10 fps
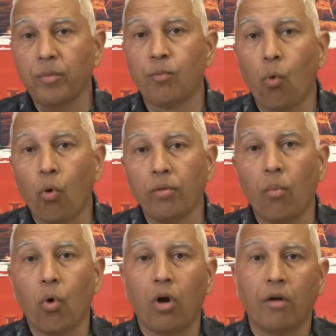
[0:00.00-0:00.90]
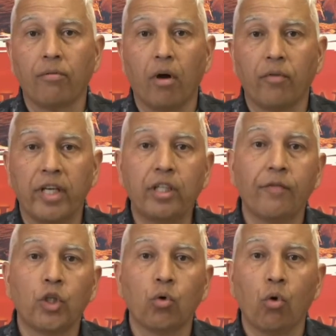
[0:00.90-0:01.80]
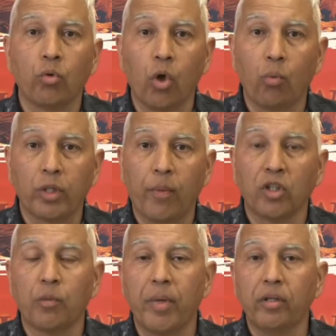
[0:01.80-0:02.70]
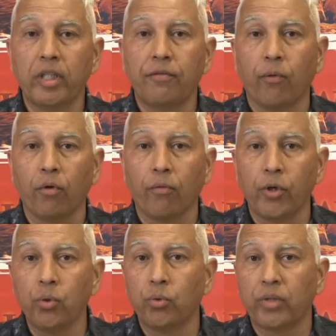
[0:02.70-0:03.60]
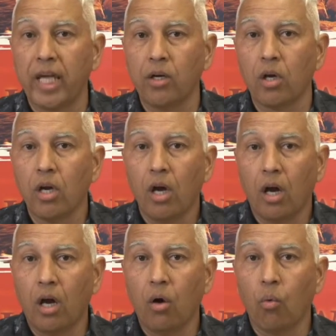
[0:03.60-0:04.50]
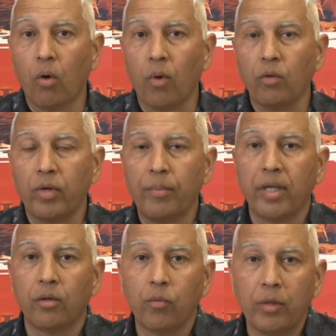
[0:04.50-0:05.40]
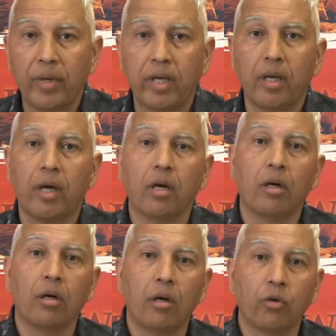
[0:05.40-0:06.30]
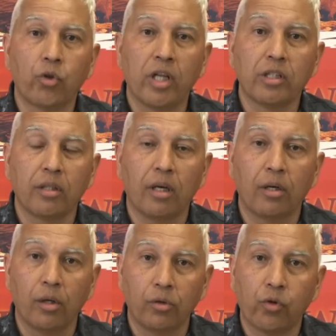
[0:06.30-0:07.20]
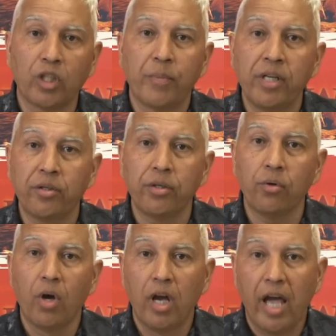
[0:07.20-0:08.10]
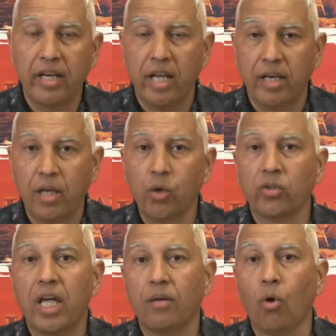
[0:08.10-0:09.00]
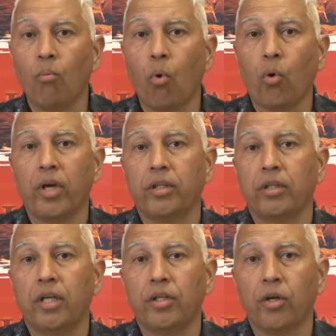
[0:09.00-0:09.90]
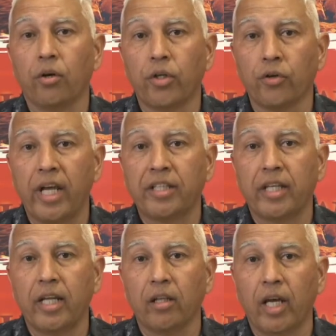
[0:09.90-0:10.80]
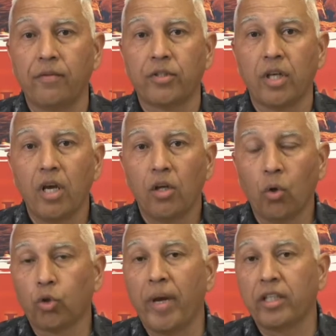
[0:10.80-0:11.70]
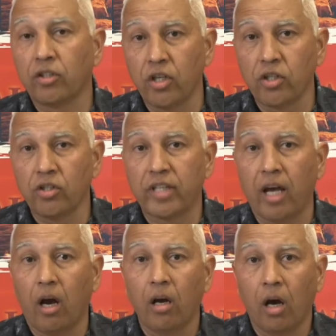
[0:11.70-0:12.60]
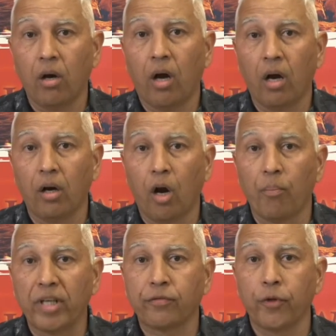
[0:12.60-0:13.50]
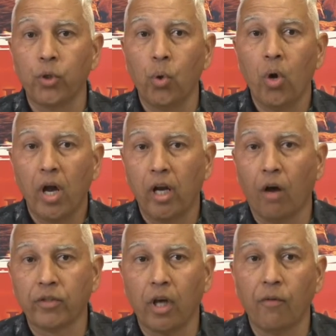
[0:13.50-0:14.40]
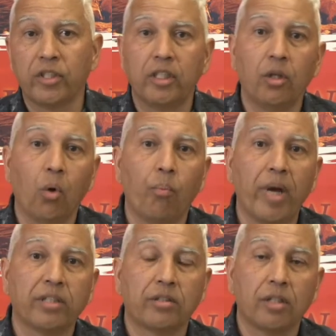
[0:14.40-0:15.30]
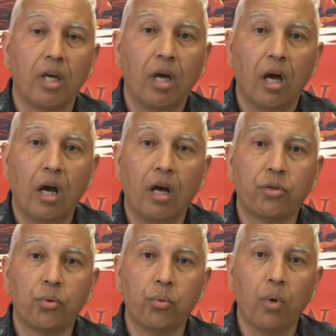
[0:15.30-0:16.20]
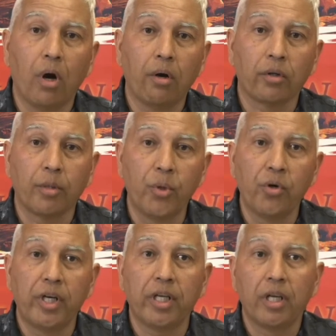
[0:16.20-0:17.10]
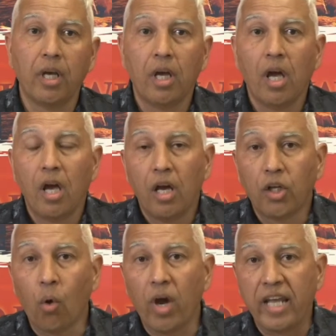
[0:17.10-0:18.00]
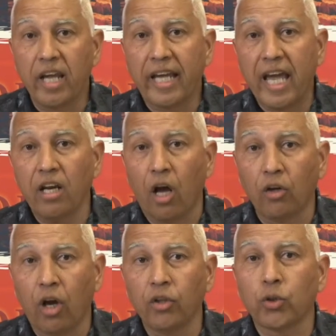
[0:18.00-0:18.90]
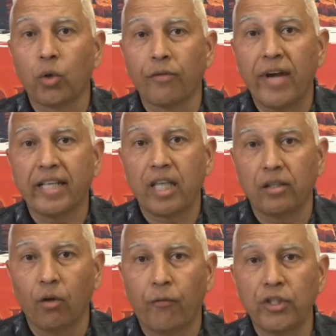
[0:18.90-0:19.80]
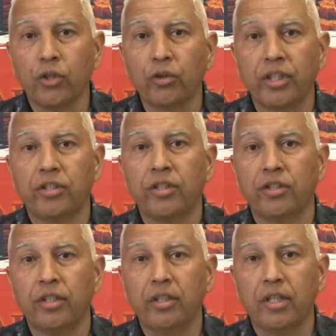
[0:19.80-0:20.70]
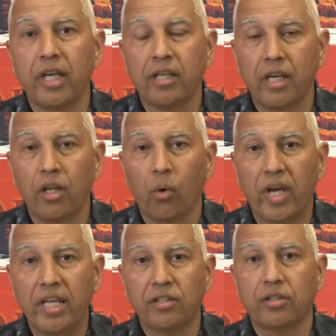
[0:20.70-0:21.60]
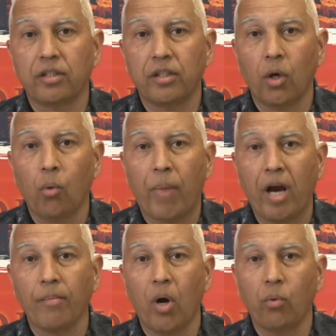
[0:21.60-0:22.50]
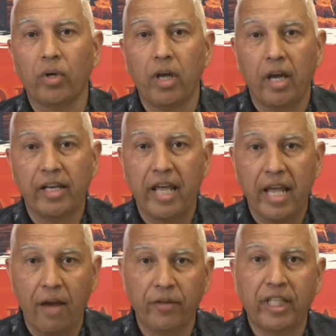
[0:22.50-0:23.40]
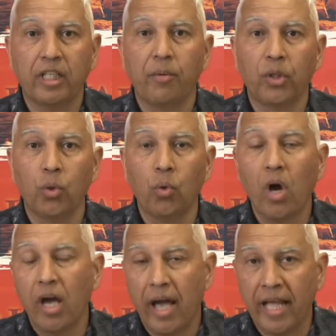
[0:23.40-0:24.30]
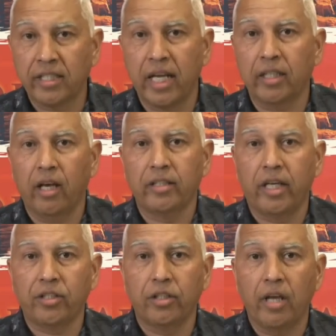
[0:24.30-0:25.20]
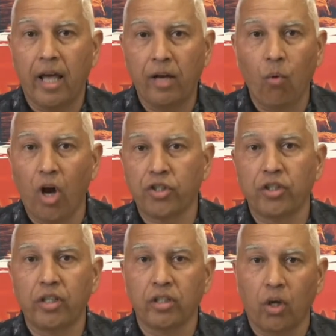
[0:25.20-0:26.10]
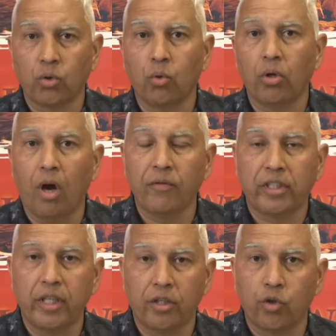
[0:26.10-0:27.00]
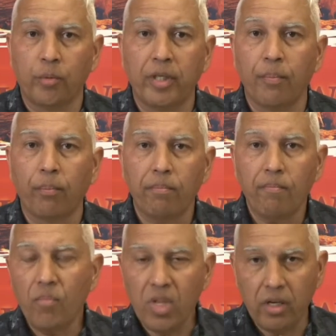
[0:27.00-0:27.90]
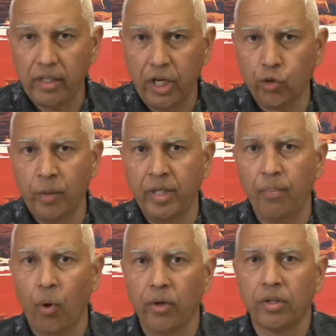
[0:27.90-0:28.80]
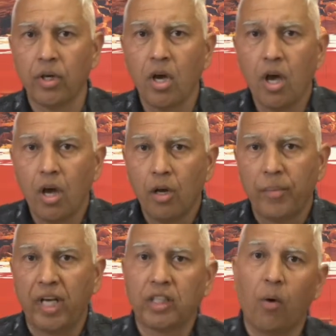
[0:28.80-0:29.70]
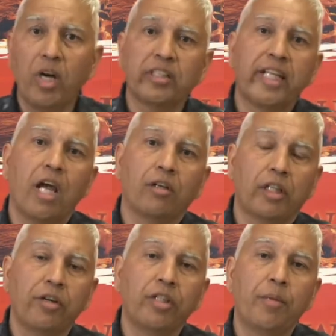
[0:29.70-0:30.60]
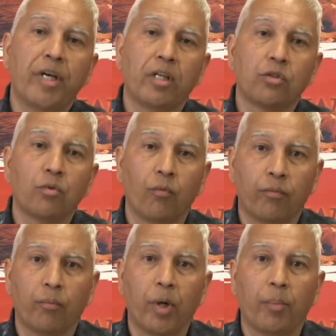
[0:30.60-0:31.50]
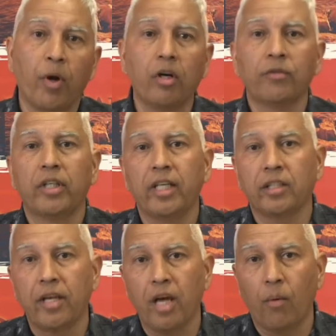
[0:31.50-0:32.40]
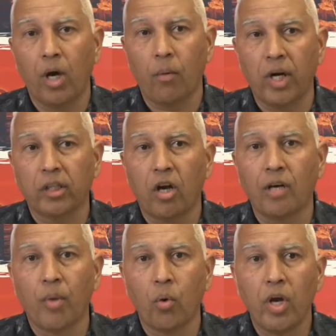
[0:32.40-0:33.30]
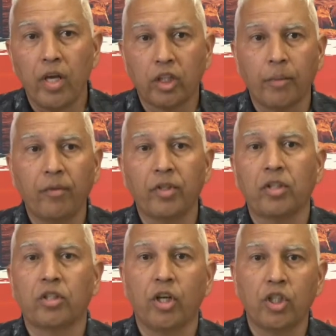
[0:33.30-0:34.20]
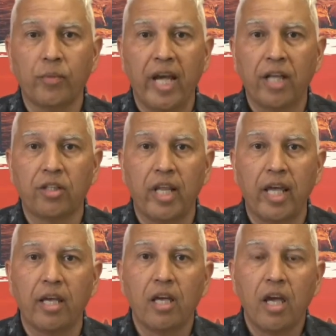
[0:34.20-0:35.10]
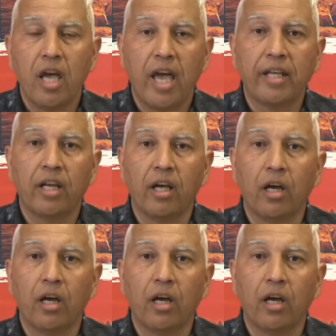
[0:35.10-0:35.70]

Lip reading: more and more of an individual responsibility for you to take what we've been transmitting to you and use that more in your day-to-day lives, to make decisions that are best for you and obviously best to our community. No, and again, I'll underscore the fact that physical distancing, is paramount, and everything that we do, hand sanitization, hand washing is also obviously extremely important. Because I want to say that clearly, because part of the next thing I want to talk about is some of the discussion we had today, and